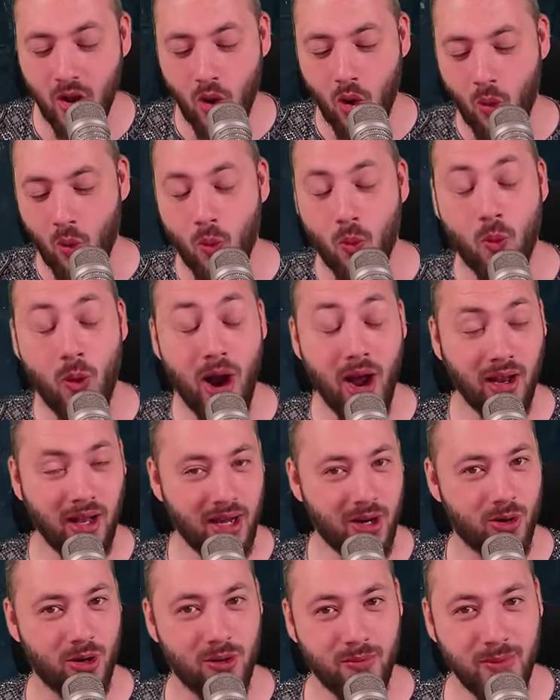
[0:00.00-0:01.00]
while
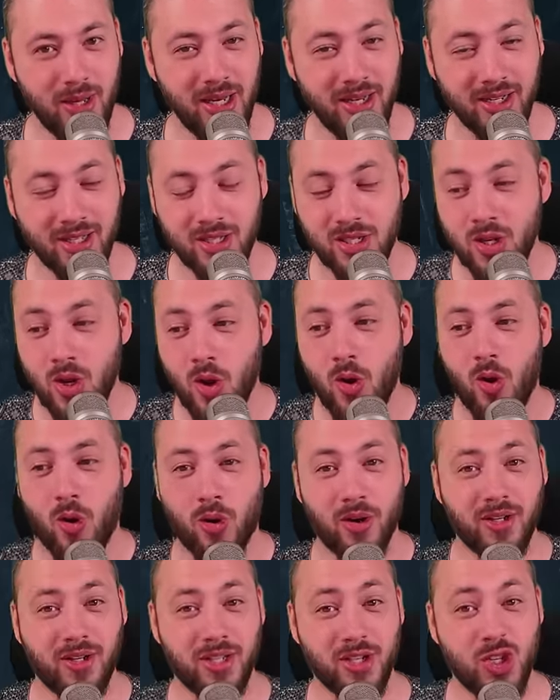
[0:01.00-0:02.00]
our minions are
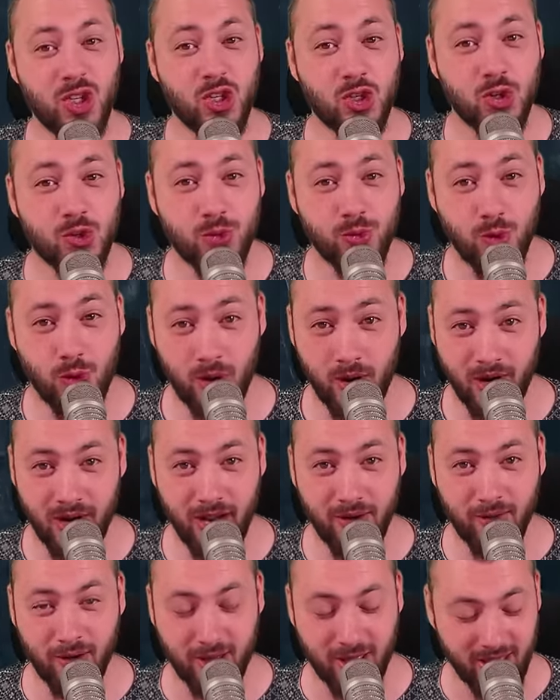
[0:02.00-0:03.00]
destroying
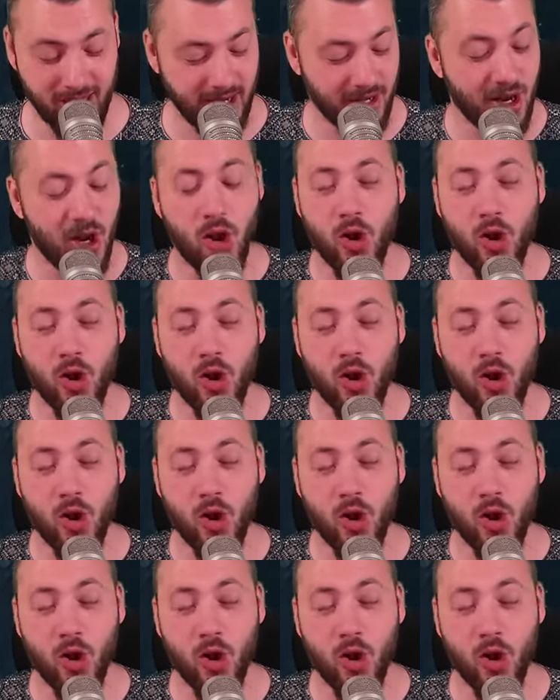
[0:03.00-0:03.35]
everything.